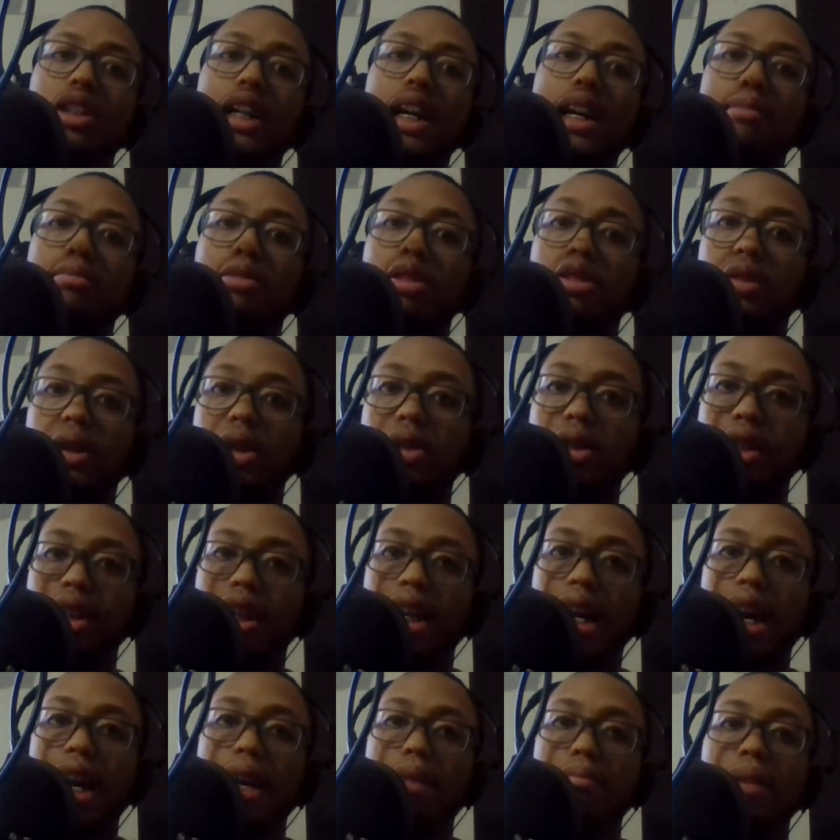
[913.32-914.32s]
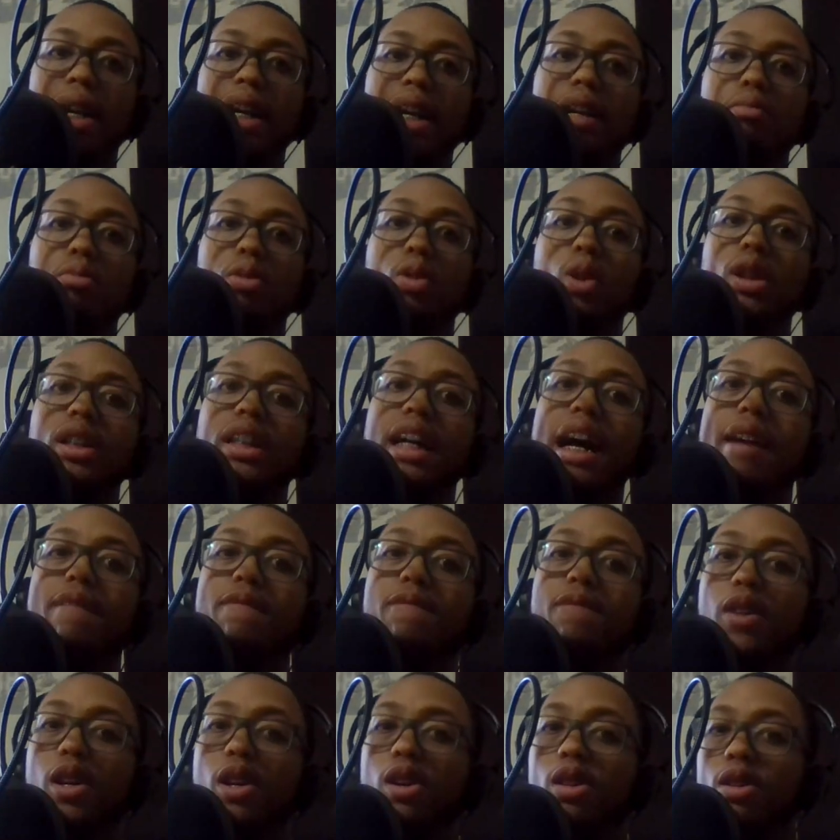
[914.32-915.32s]
to grow the game, make it more
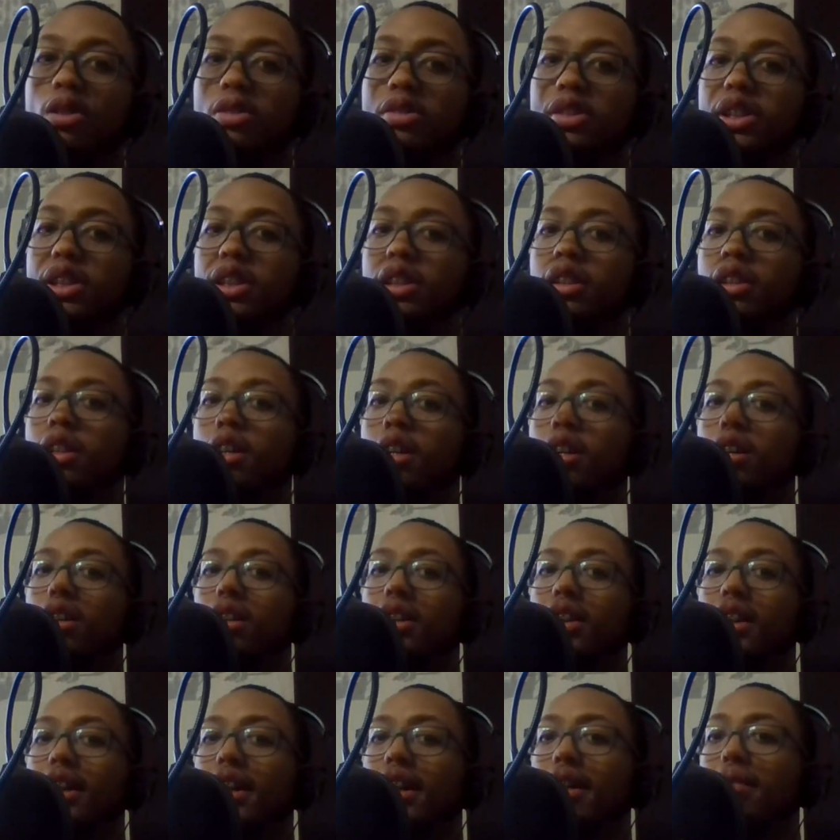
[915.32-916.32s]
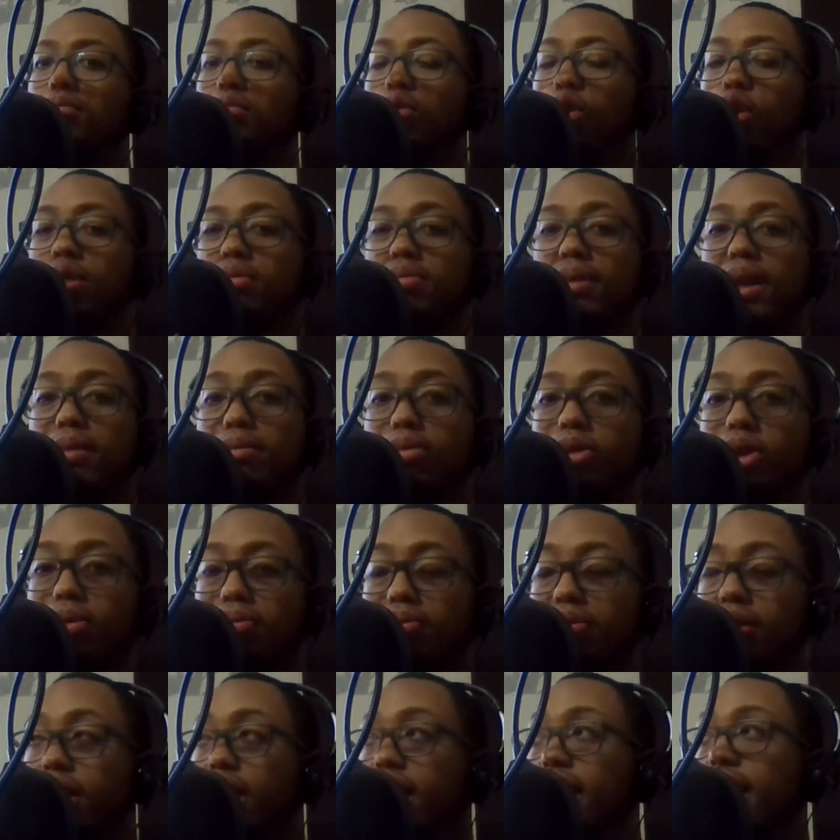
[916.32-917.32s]
diverse, get more people to
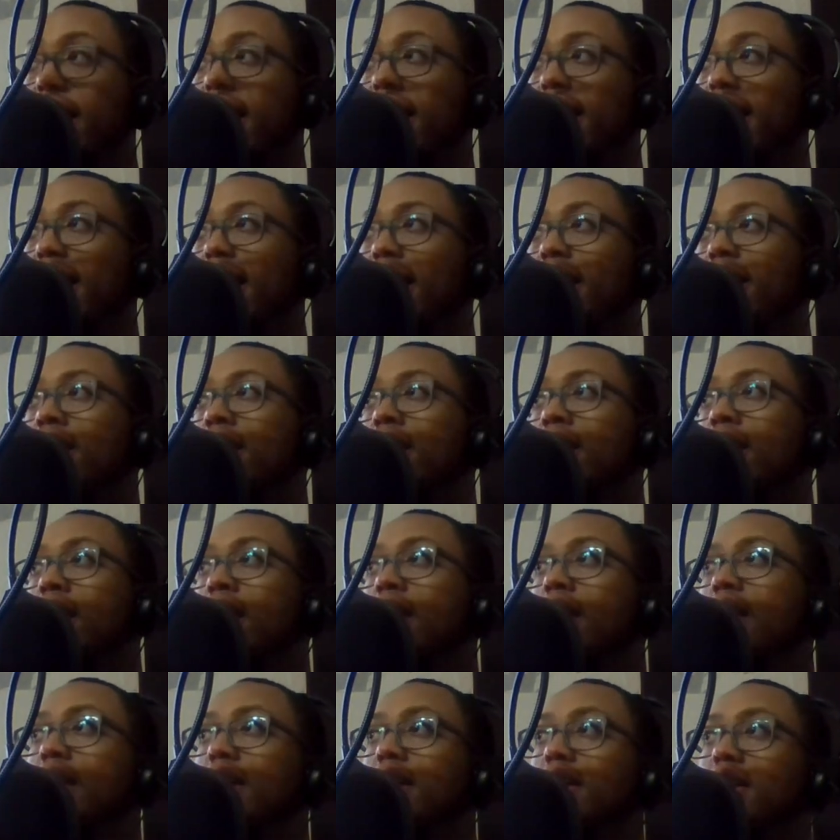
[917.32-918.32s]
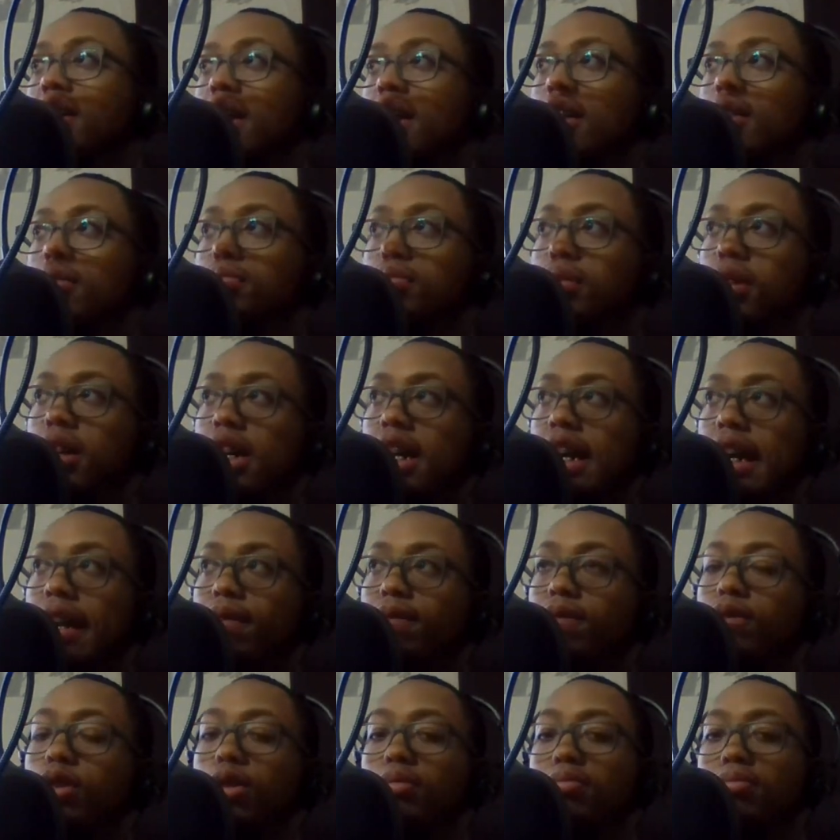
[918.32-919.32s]
play instead of playing
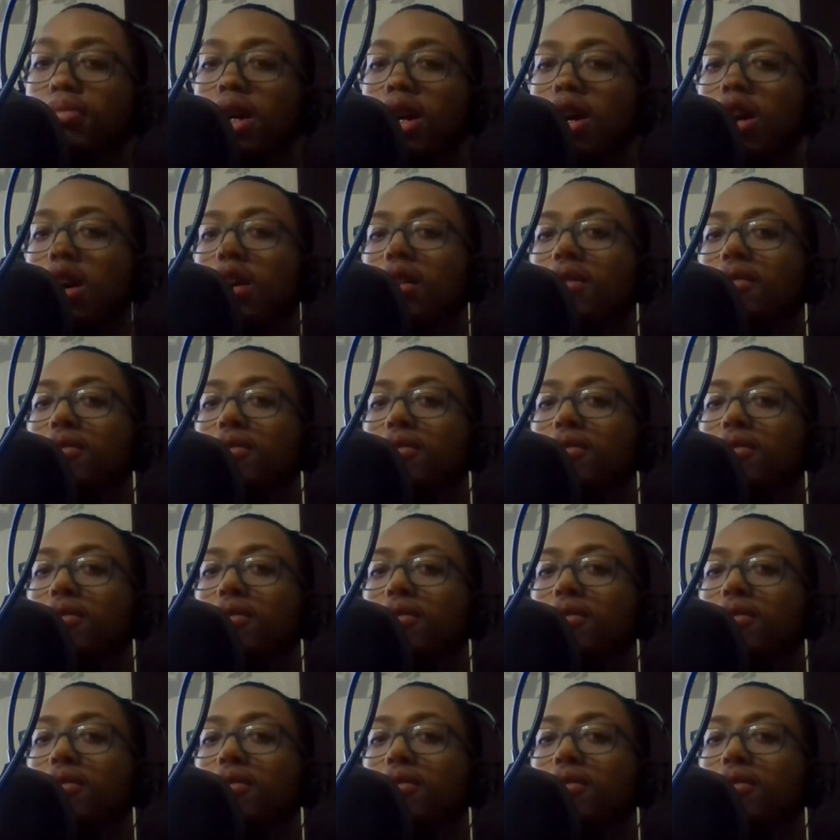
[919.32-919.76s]
football.